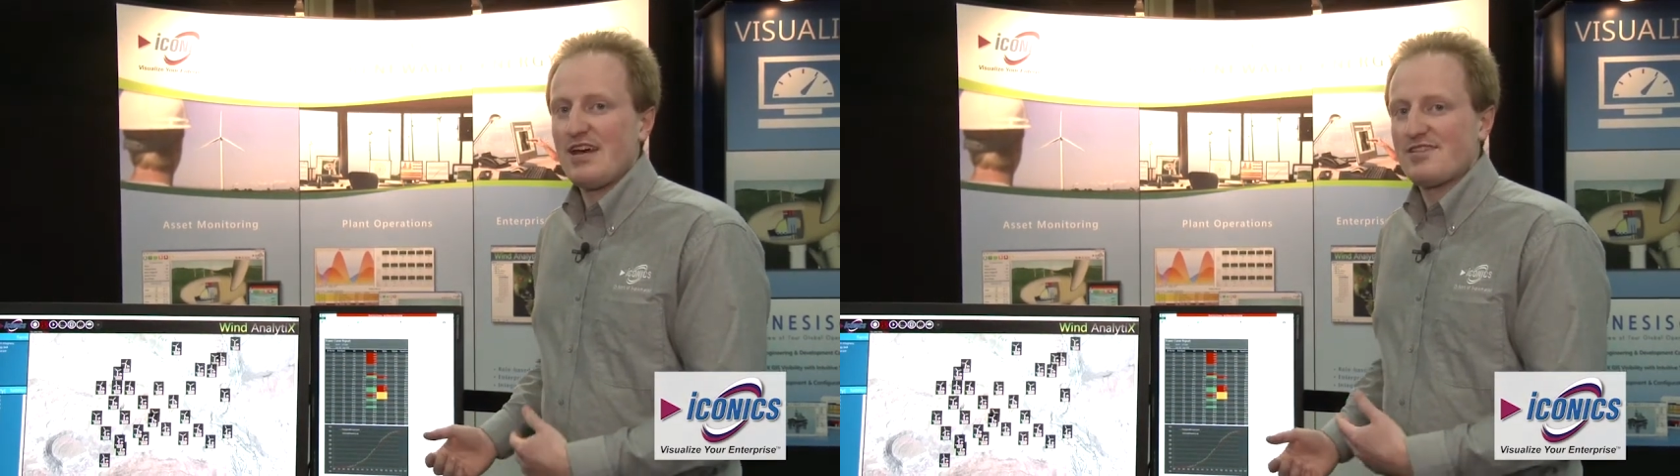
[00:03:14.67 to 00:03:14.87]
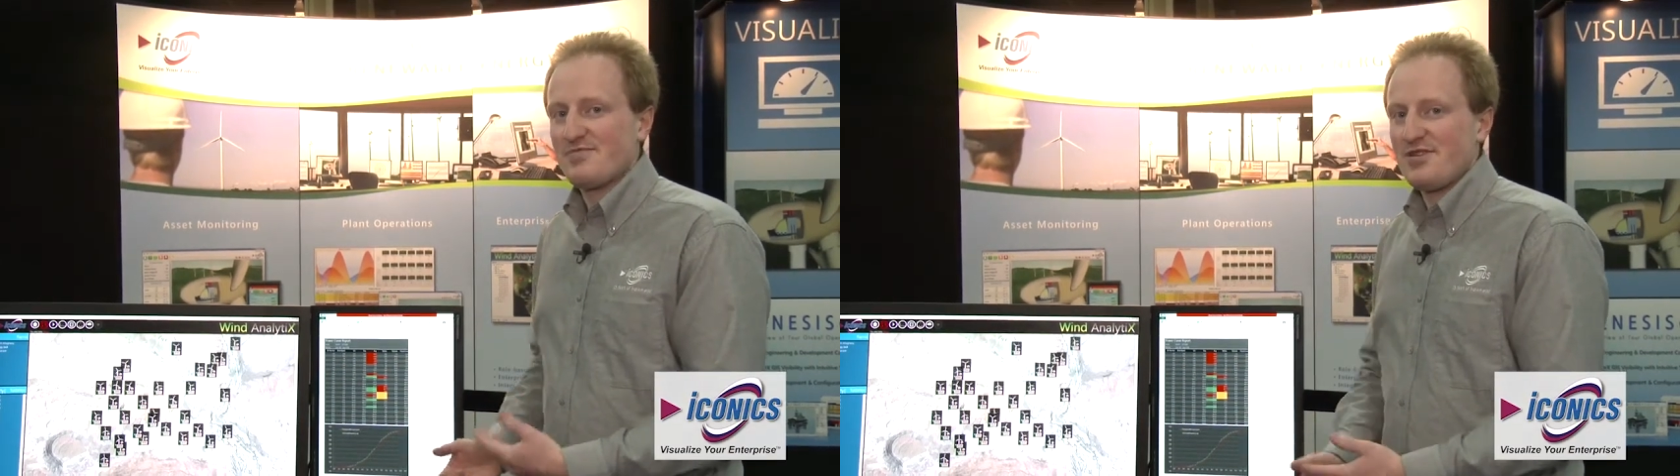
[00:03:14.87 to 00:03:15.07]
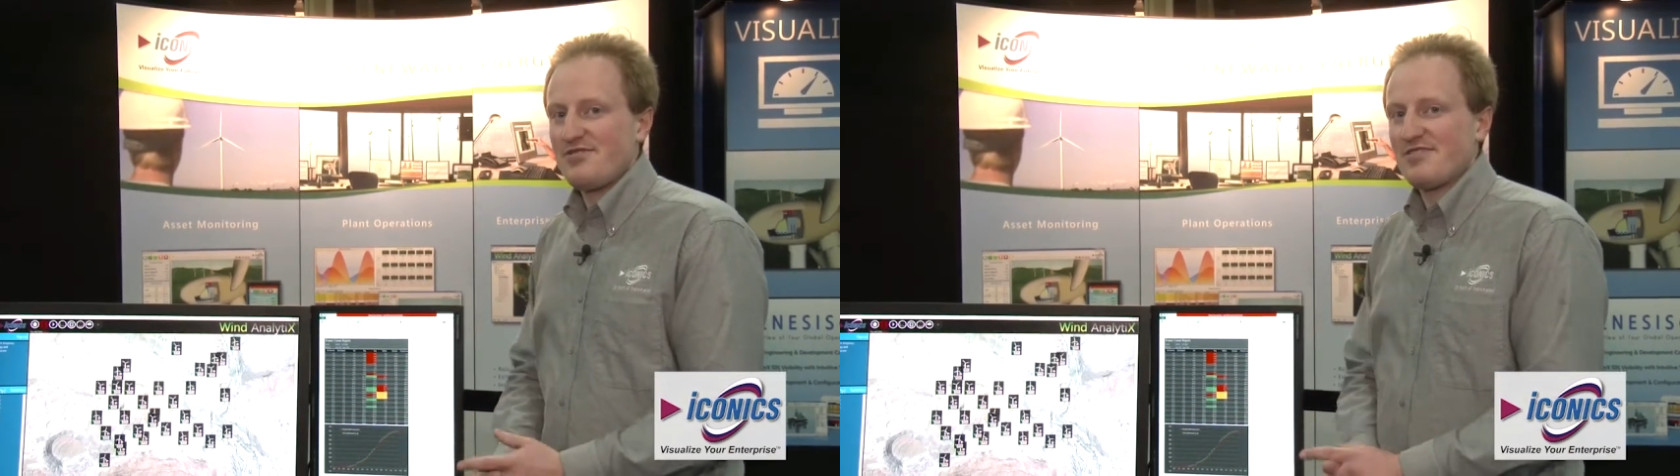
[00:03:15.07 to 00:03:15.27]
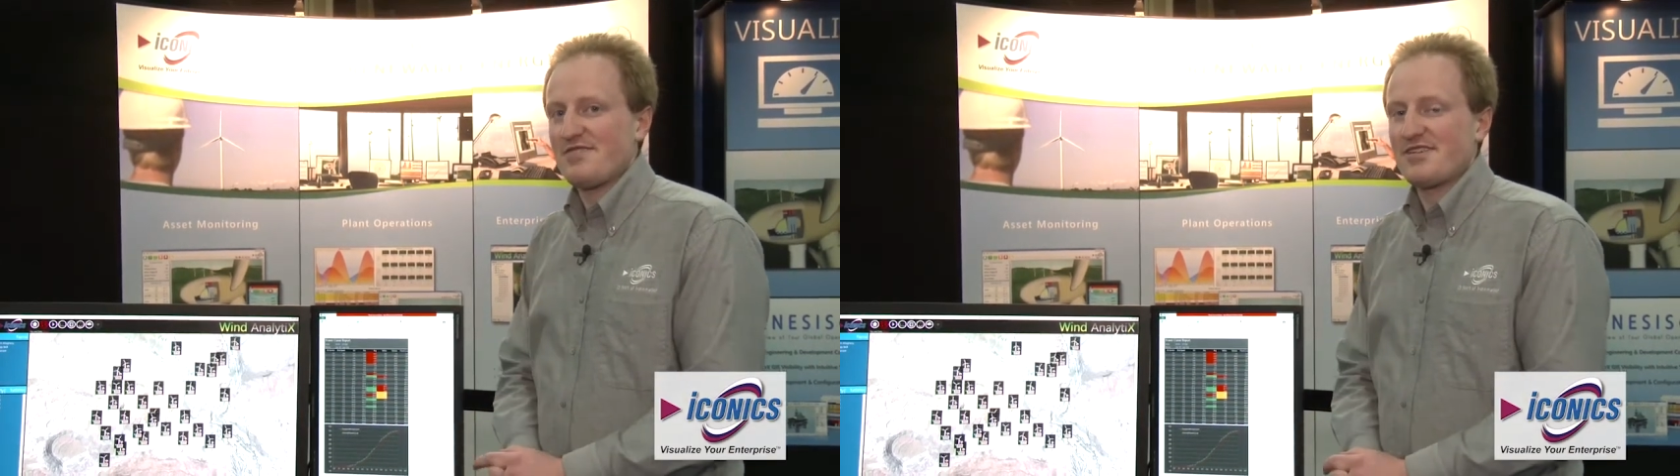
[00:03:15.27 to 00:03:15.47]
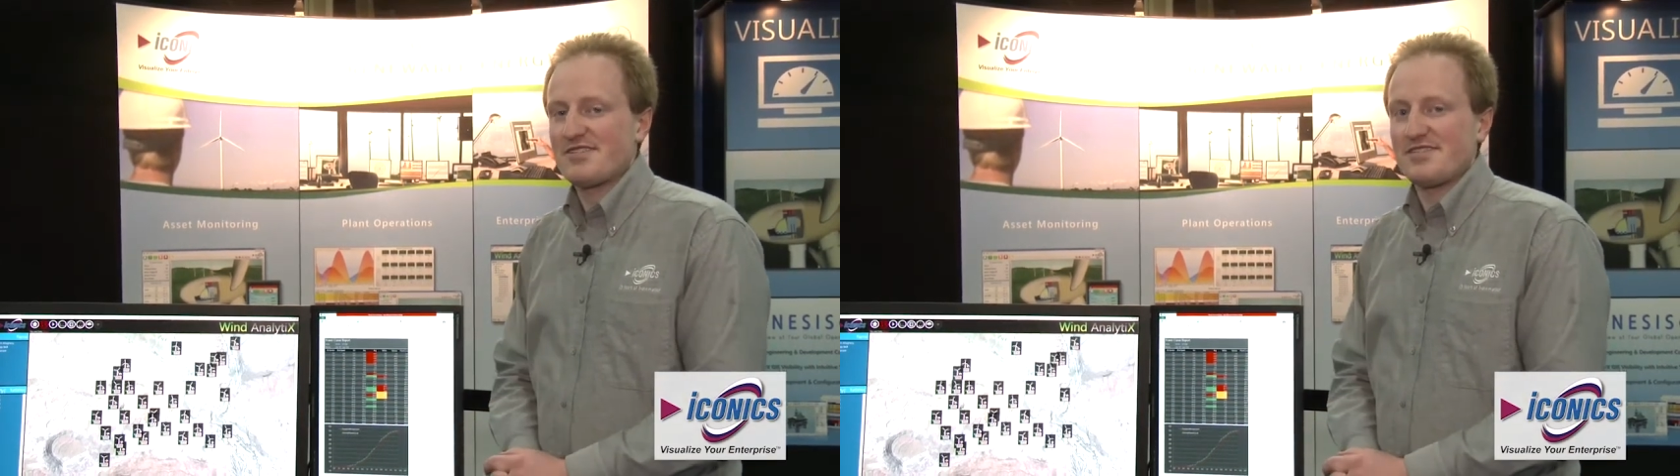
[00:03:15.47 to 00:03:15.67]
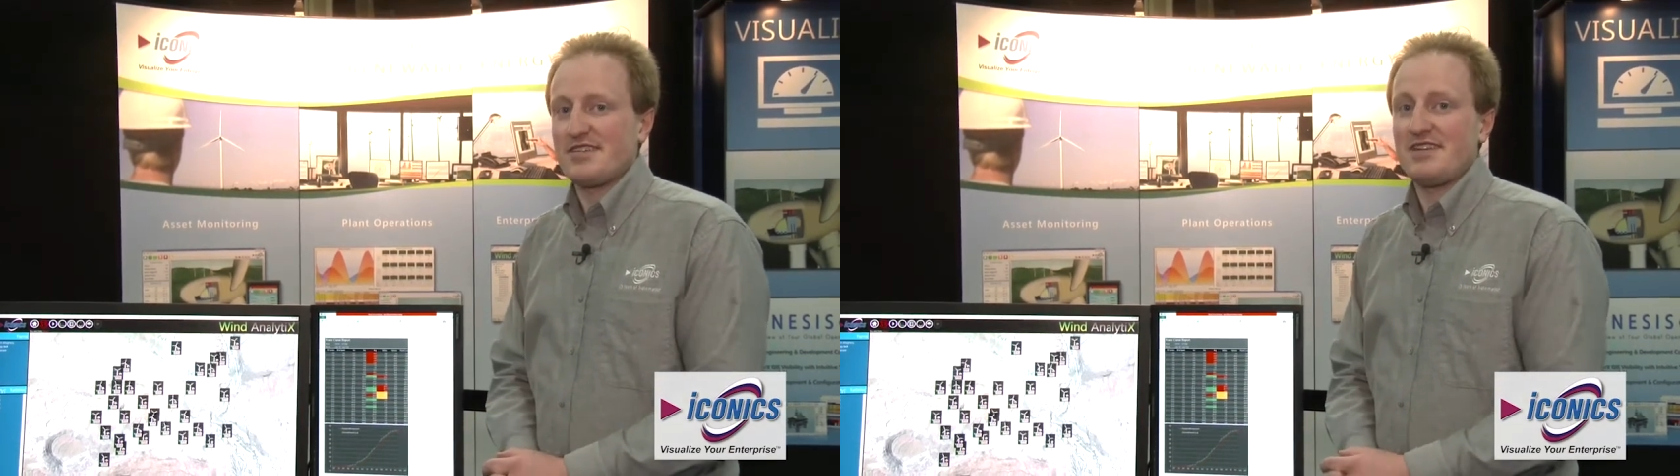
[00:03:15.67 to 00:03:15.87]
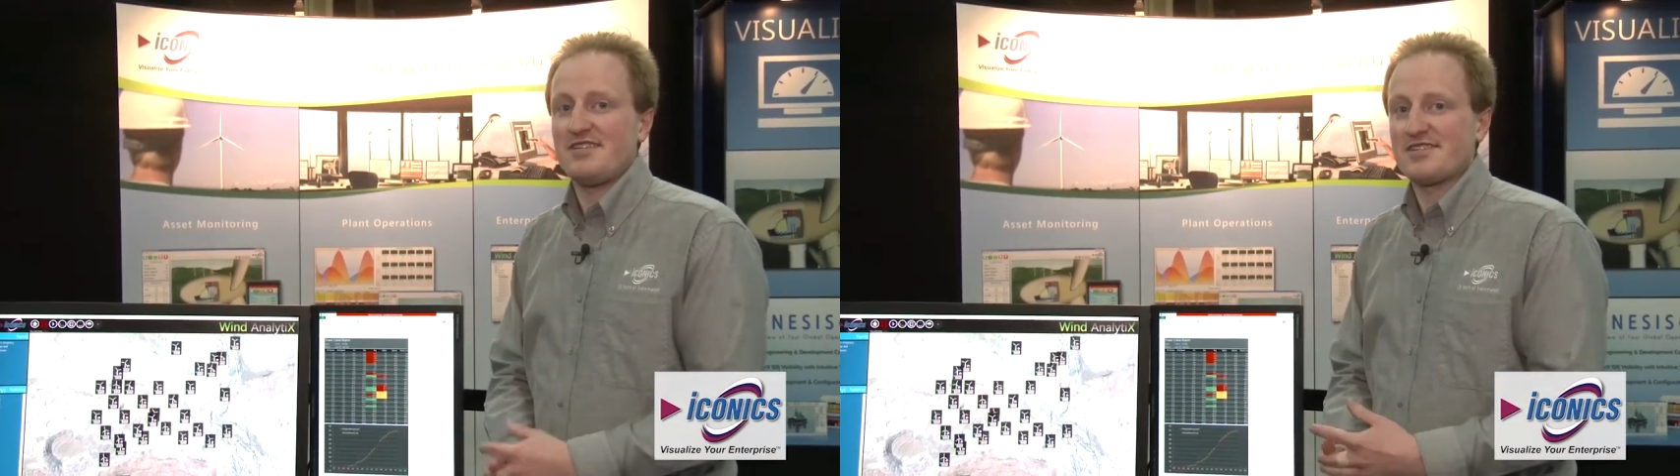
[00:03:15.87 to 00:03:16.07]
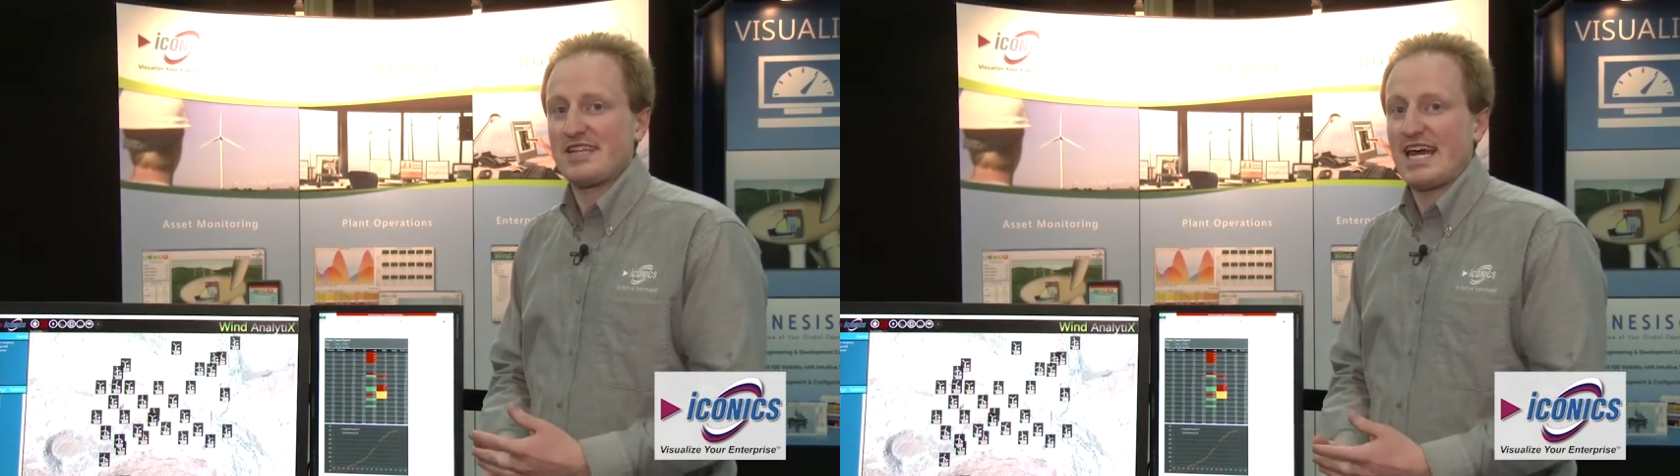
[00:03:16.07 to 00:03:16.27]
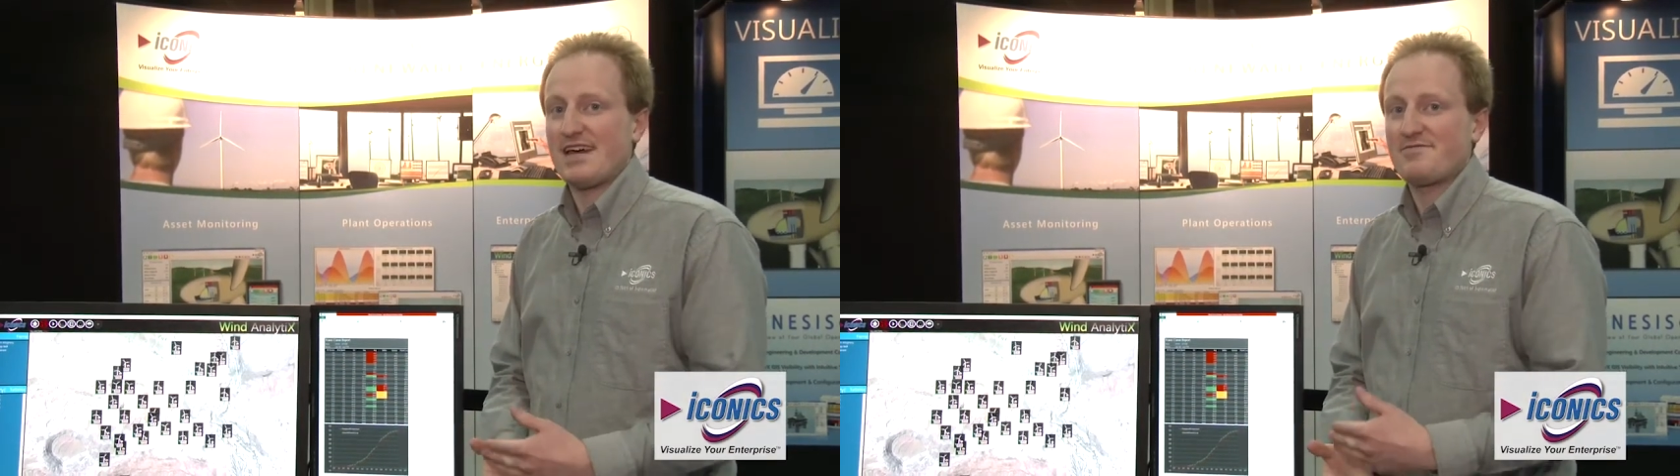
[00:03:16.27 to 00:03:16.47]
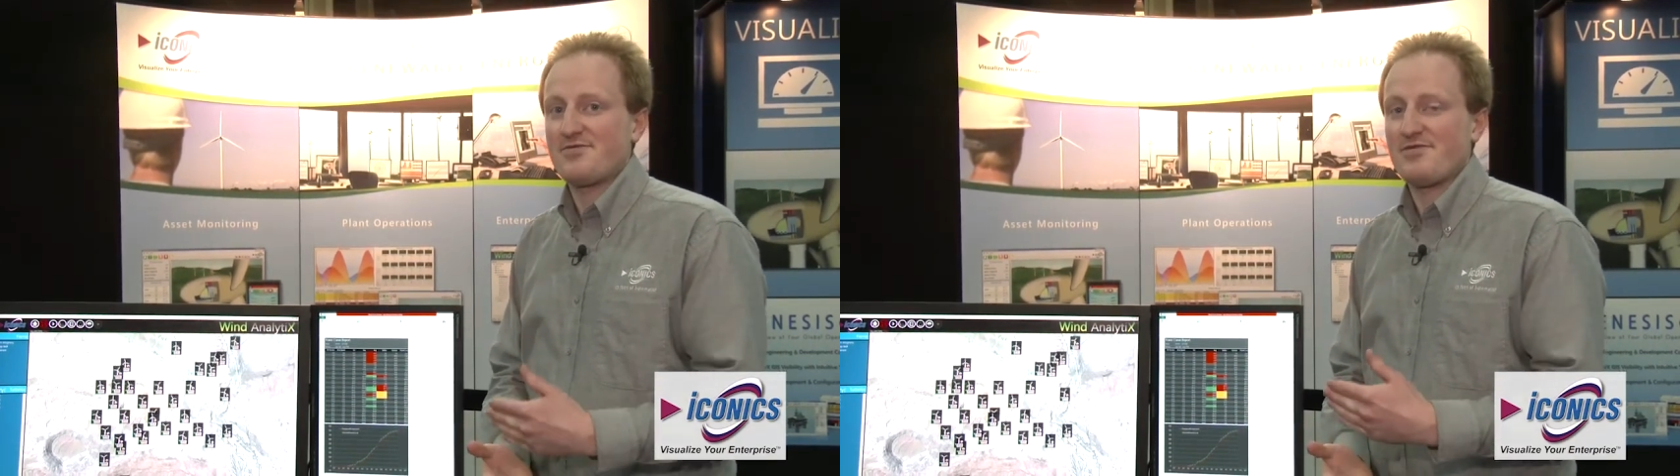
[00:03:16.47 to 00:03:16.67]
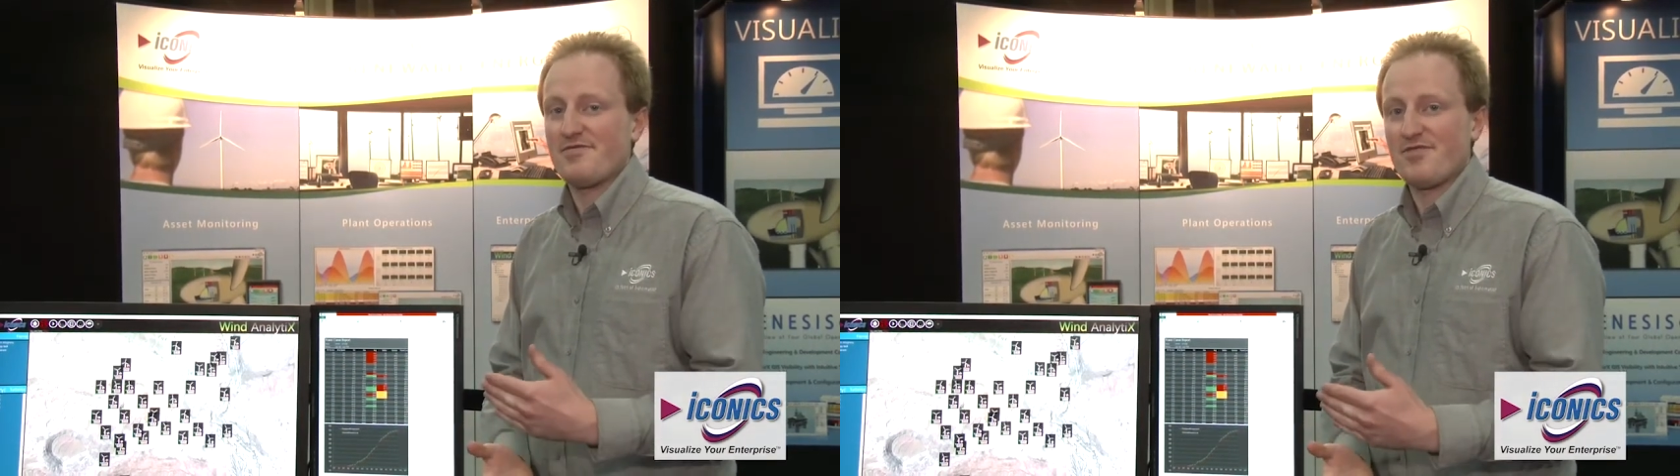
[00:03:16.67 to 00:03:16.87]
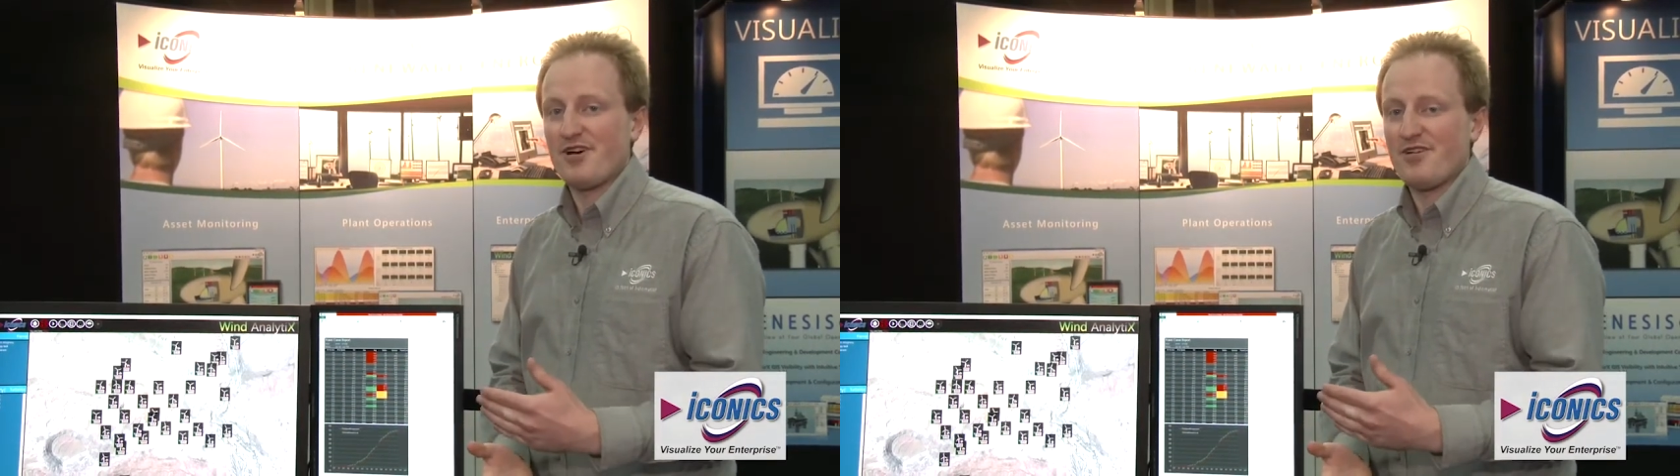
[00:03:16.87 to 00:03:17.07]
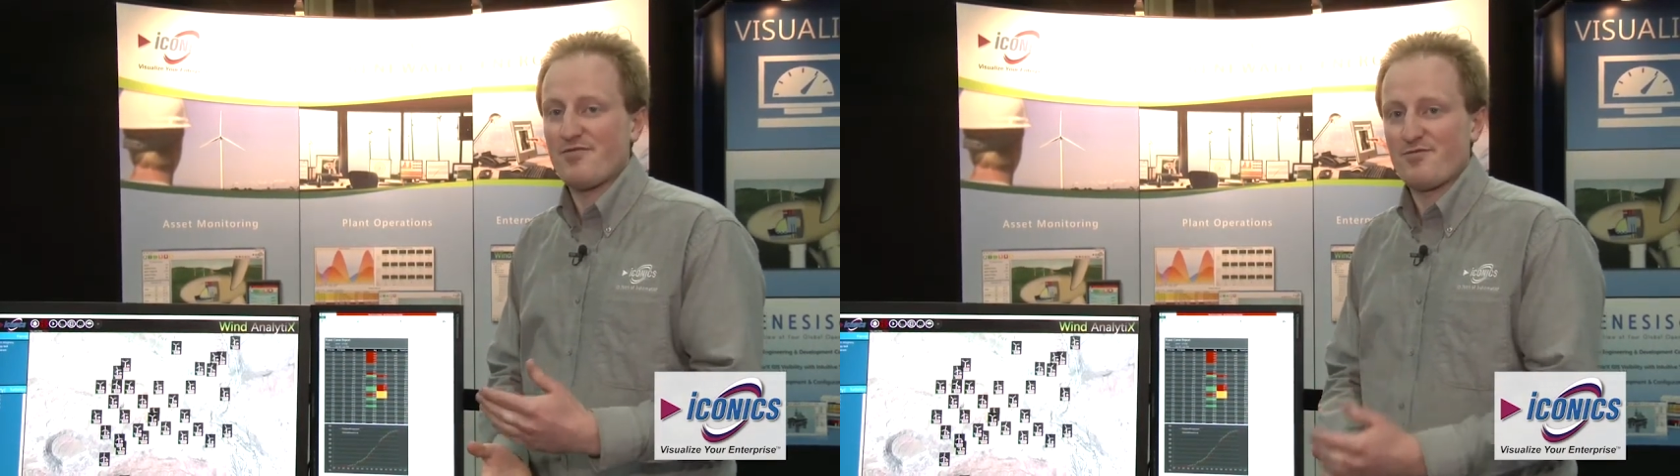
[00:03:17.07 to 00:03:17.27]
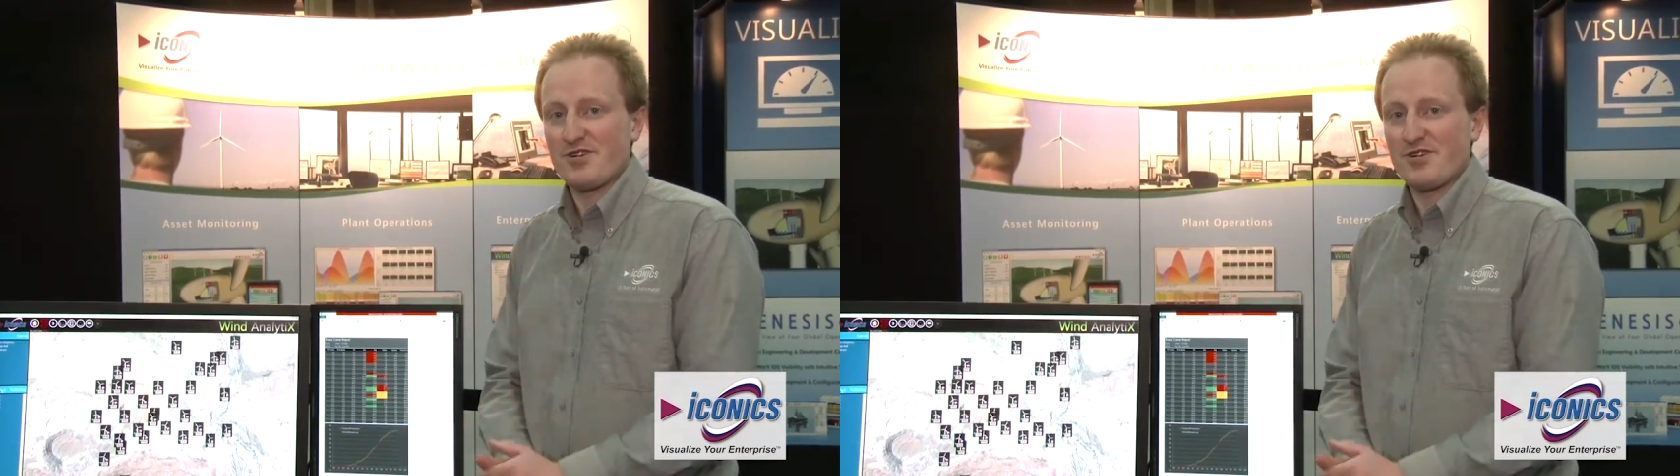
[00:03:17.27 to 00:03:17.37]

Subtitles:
The beauty of this is that it doesn't have to involve